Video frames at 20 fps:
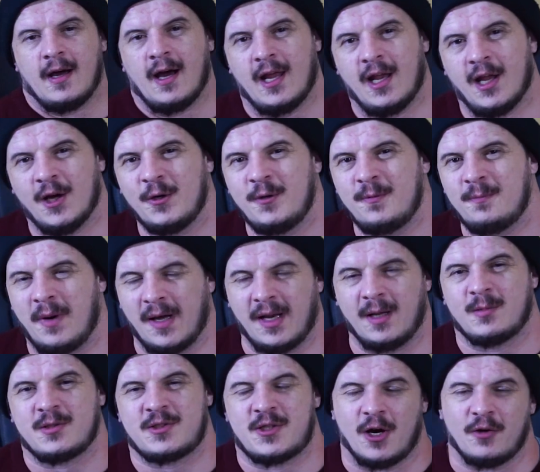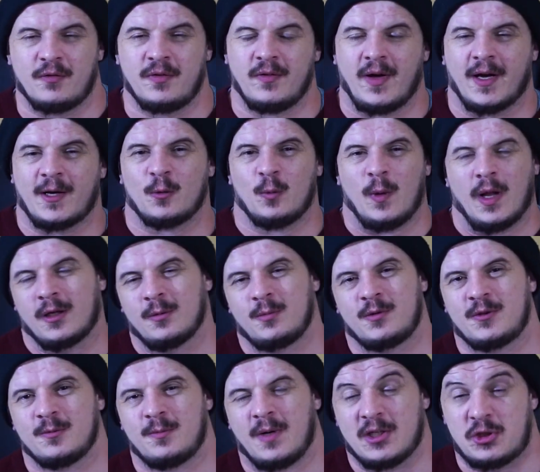Hello, my name is Joe van Dijk. Welcome
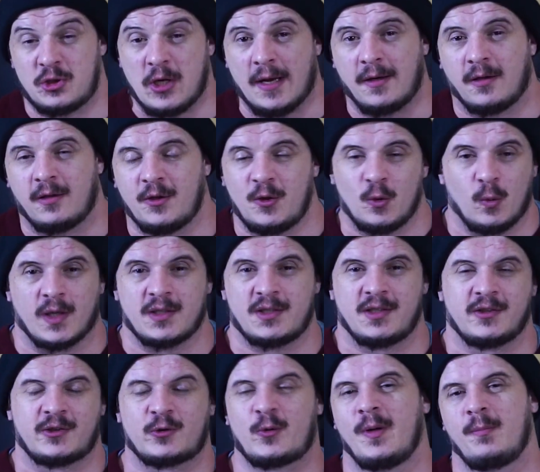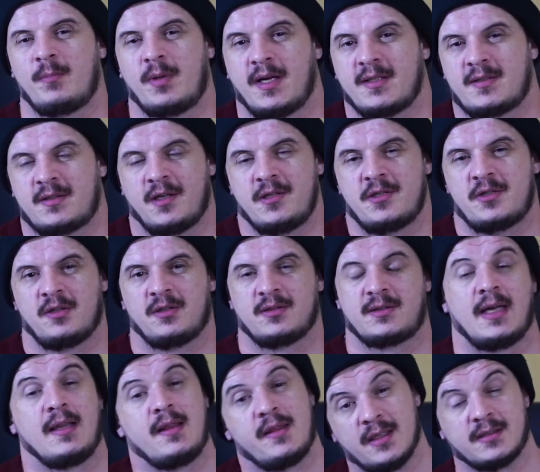to my channel. You're watching Screenplay
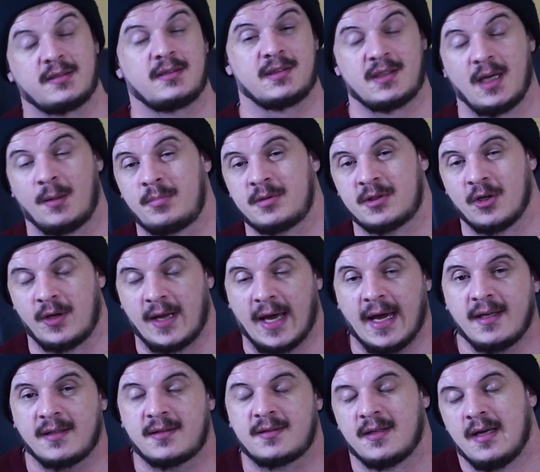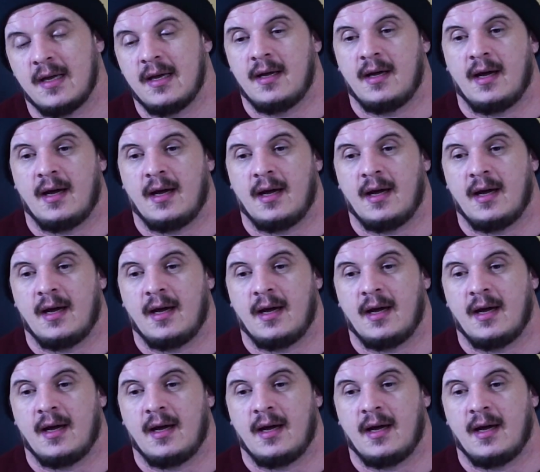Essentials and this is episode 8.